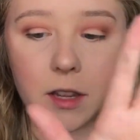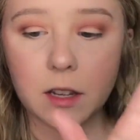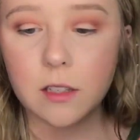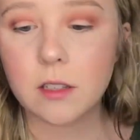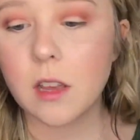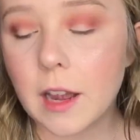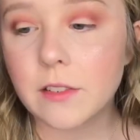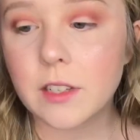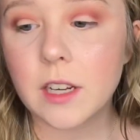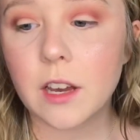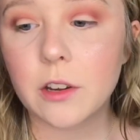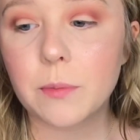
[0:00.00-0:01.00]
this. I've
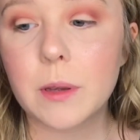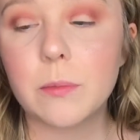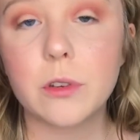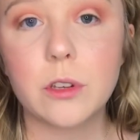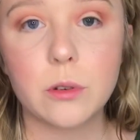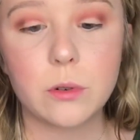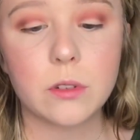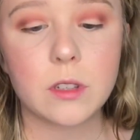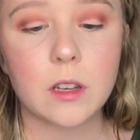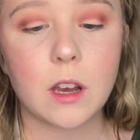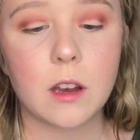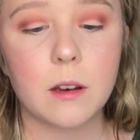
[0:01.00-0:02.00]
seen other people
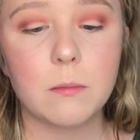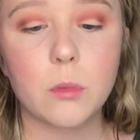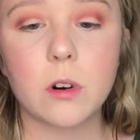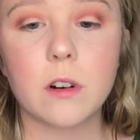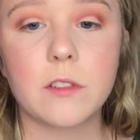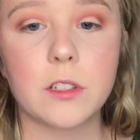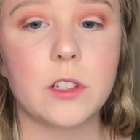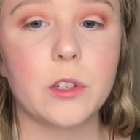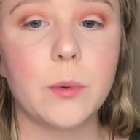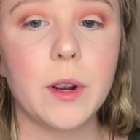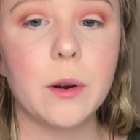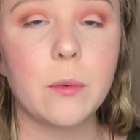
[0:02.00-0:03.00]
use more of a
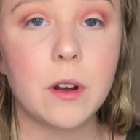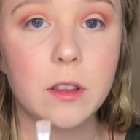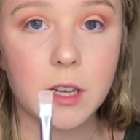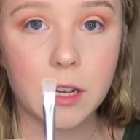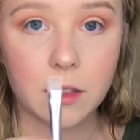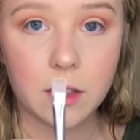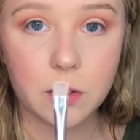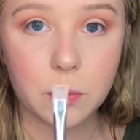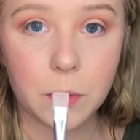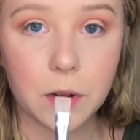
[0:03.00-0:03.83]
square one like this